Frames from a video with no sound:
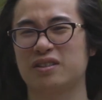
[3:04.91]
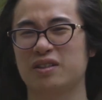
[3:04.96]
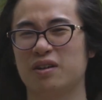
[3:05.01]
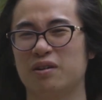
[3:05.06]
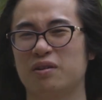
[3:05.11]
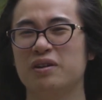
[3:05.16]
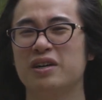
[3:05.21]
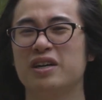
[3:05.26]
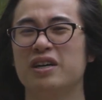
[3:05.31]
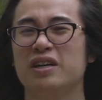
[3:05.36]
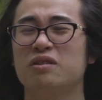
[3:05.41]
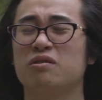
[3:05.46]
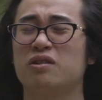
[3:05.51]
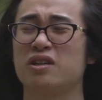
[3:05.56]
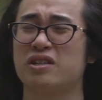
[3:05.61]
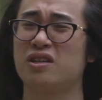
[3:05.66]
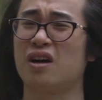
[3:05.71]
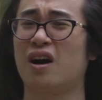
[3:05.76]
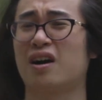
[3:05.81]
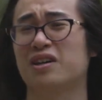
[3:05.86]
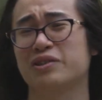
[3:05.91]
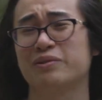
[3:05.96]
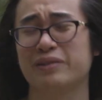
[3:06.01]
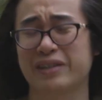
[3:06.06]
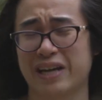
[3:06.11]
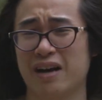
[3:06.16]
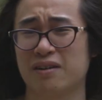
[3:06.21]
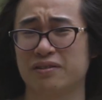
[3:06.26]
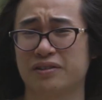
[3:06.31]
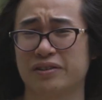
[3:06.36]
So you could talk to a
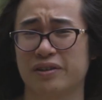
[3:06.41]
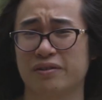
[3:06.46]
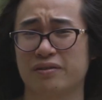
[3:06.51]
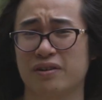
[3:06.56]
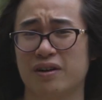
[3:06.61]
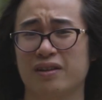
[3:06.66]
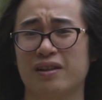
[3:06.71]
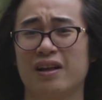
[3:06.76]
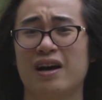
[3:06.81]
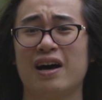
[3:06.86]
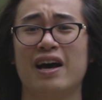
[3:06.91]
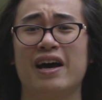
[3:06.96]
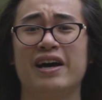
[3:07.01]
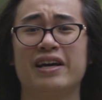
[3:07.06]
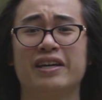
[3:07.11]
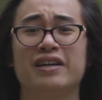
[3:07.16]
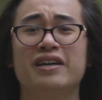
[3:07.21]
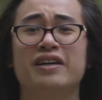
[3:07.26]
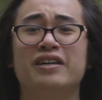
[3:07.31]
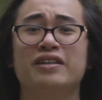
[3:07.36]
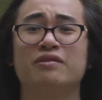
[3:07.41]
counselor online,